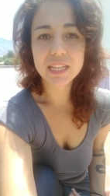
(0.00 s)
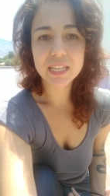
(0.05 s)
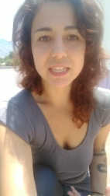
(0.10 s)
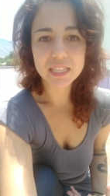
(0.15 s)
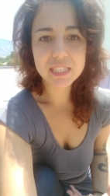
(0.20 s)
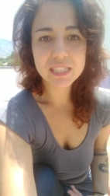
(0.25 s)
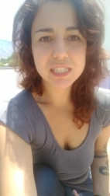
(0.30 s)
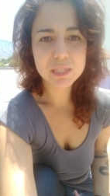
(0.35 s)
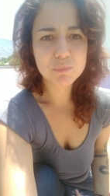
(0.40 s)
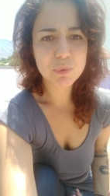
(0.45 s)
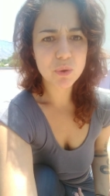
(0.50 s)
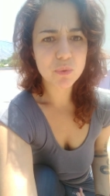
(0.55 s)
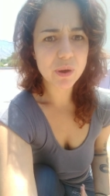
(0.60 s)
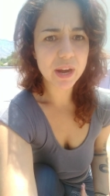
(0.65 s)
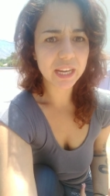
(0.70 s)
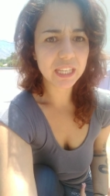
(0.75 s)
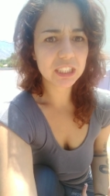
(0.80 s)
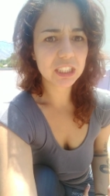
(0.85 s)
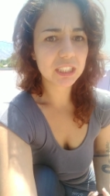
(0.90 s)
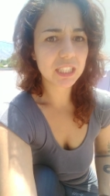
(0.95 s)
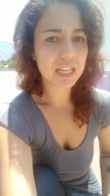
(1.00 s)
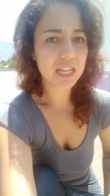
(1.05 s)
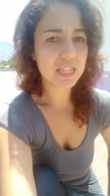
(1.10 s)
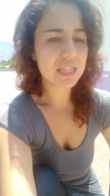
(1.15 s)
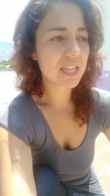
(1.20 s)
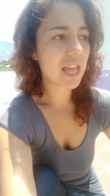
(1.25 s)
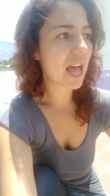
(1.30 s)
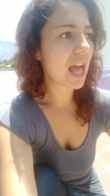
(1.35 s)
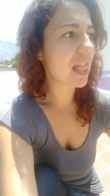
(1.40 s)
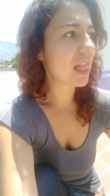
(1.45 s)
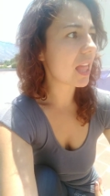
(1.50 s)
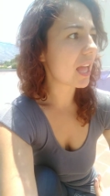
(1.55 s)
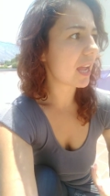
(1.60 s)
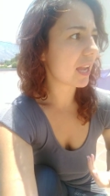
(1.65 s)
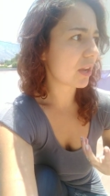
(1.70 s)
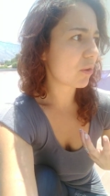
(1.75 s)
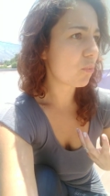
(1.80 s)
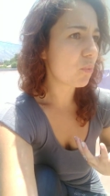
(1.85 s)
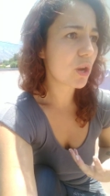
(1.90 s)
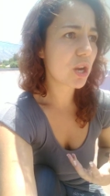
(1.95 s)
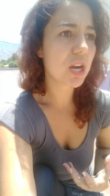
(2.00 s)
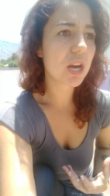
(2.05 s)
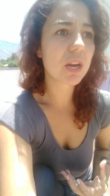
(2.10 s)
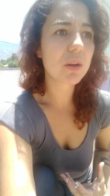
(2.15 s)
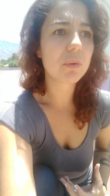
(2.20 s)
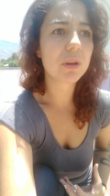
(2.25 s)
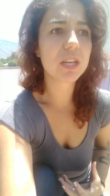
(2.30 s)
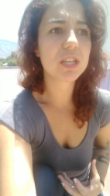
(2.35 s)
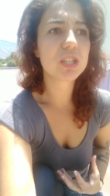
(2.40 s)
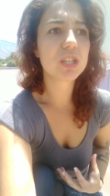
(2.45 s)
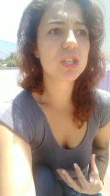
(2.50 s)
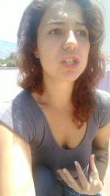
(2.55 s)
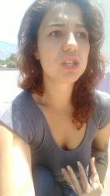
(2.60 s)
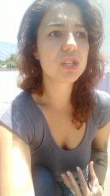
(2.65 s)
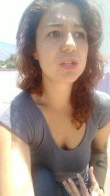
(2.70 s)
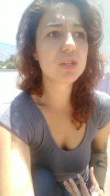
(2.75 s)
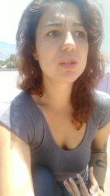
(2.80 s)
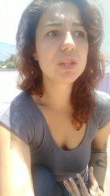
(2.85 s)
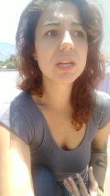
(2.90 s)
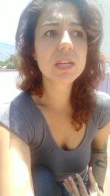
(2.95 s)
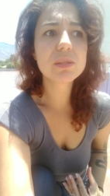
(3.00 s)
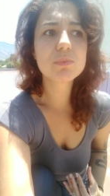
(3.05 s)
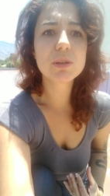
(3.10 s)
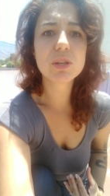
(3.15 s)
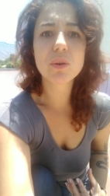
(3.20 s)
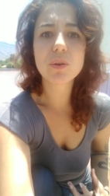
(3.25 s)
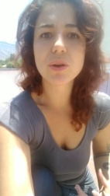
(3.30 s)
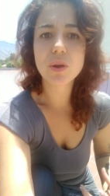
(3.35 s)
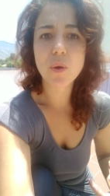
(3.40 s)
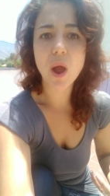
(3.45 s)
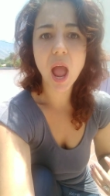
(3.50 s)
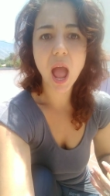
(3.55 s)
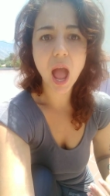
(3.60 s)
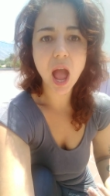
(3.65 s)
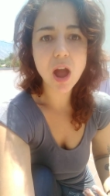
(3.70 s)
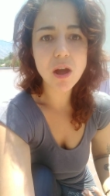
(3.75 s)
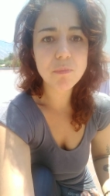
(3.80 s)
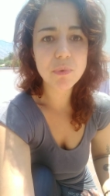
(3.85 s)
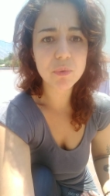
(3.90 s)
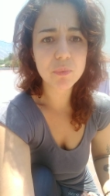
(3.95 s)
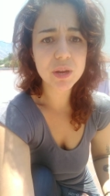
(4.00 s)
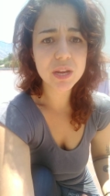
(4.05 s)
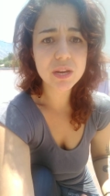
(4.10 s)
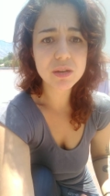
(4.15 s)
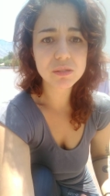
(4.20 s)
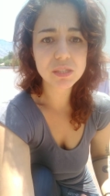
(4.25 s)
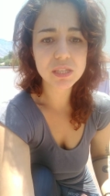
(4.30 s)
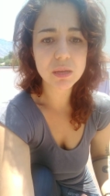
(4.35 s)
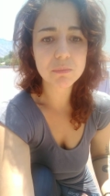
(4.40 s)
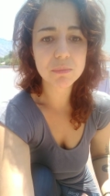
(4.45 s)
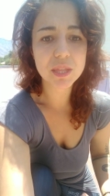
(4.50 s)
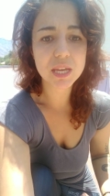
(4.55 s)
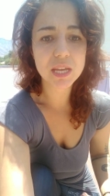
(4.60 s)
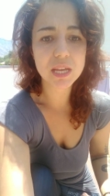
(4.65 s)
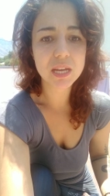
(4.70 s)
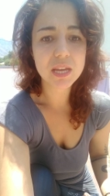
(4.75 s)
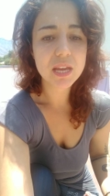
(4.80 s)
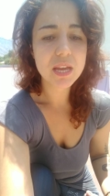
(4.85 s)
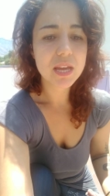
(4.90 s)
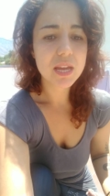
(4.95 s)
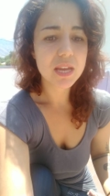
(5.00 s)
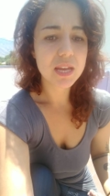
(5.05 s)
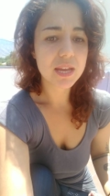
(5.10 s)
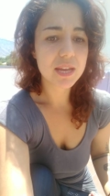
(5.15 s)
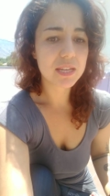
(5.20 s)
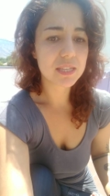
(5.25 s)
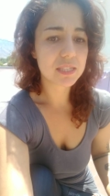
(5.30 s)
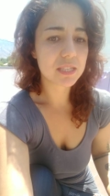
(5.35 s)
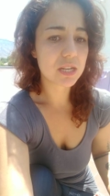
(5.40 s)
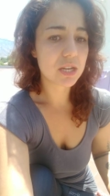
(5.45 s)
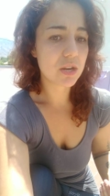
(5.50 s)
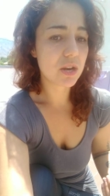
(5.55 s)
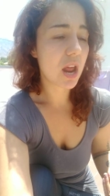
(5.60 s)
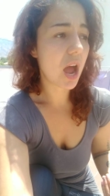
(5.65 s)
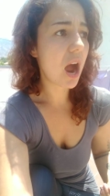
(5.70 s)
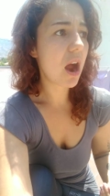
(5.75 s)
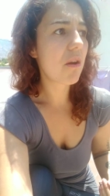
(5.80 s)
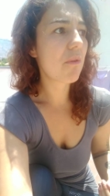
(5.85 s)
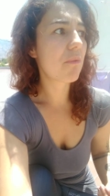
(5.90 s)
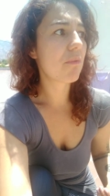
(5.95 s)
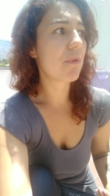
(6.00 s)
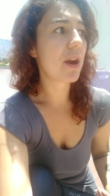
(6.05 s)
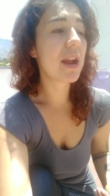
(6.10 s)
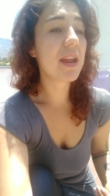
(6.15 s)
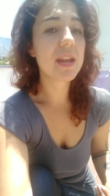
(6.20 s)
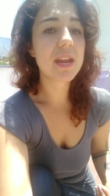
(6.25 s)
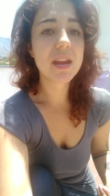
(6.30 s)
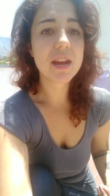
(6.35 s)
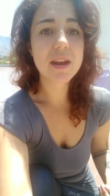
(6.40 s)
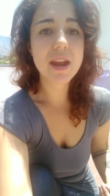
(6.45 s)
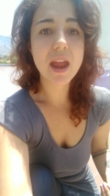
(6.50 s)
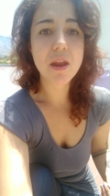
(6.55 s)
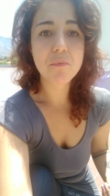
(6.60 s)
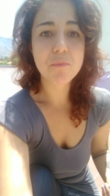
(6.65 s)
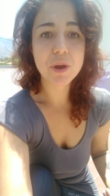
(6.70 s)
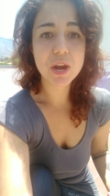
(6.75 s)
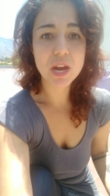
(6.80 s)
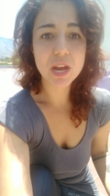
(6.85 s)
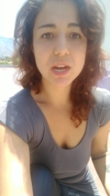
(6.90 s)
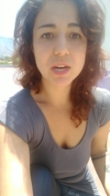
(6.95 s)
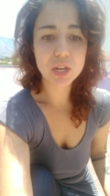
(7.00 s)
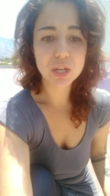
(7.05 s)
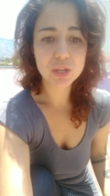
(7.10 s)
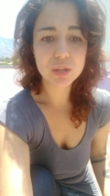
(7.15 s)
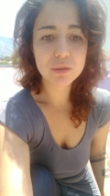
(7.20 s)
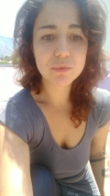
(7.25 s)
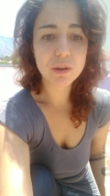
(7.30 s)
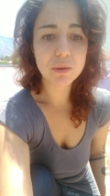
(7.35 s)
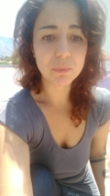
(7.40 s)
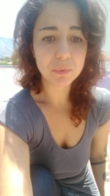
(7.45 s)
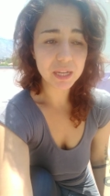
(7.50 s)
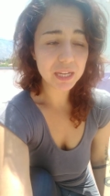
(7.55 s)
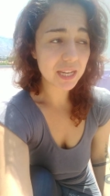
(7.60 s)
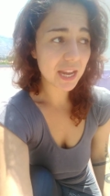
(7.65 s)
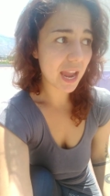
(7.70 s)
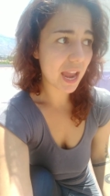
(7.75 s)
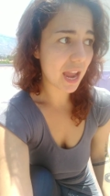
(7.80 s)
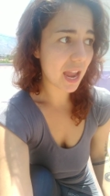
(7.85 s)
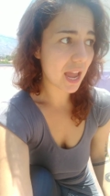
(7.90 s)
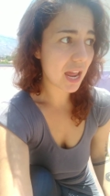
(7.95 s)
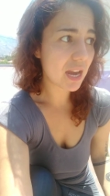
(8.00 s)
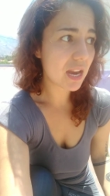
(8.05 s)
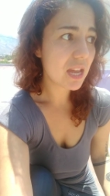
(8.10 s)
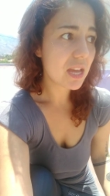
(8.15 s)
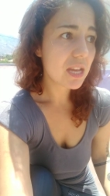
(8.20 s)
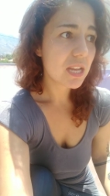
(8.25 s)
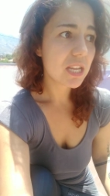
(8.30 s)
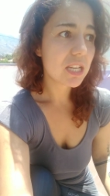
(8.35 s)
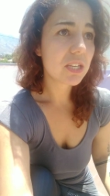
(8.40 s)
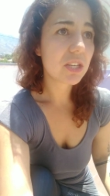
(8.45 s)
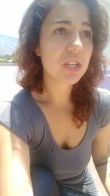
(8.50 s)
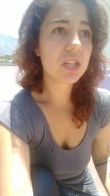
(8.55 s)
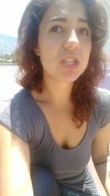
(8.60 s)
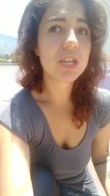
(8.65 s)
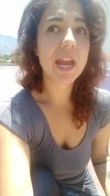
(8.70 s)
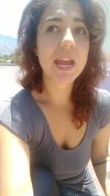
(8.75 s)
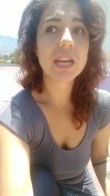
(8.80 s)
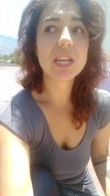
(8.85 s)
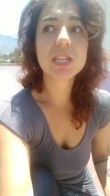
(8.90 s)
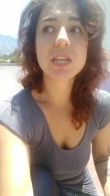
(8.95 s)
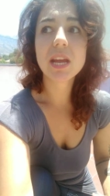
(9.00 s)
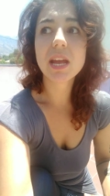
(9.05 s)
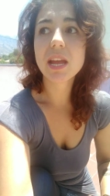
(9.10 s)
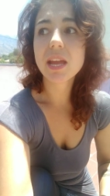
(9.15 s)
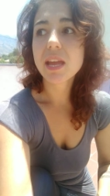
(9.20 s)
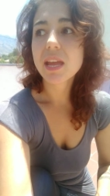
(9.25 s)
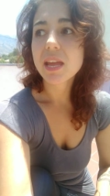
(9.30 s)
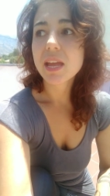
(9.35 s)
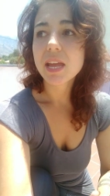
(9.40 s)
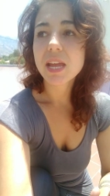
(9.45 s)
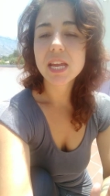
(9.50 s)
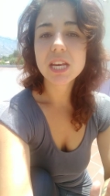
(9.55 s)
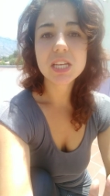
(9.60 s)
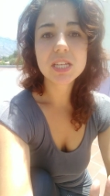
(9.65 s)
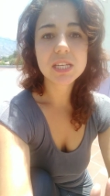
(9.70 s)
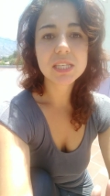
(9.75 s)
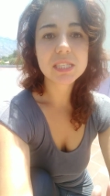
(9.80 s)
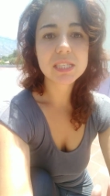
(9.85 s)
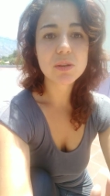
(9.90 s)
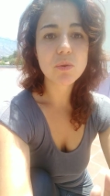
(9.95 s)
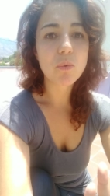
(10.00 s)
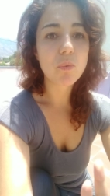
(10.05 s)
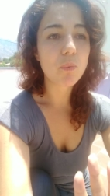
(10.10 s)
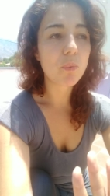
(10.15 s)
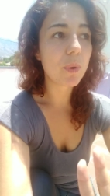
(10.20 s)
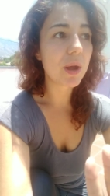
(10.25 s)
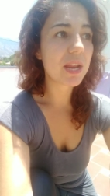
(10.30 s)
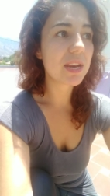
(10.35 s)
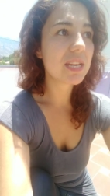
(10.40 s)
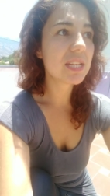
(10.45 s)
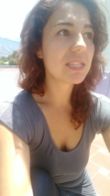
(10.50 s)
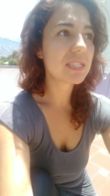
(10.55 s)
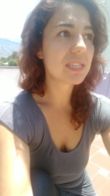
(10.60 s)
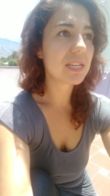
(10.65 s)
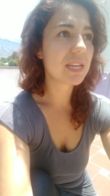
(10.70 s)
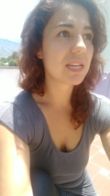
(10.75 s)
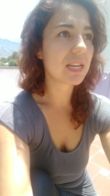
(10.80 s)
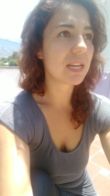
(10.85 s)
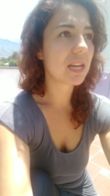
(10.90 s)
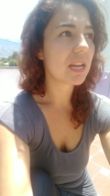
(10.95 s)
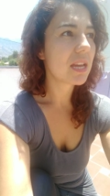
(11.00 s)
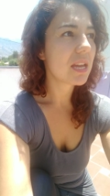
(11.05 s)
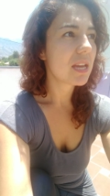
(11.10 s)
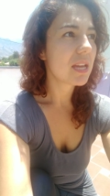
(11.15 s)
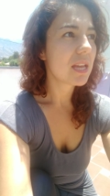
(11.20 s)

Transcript: inspiration, that like we are going to do this, we don't know how, but we know something is not right here, and we're going to do what we can to change it. And just witnessing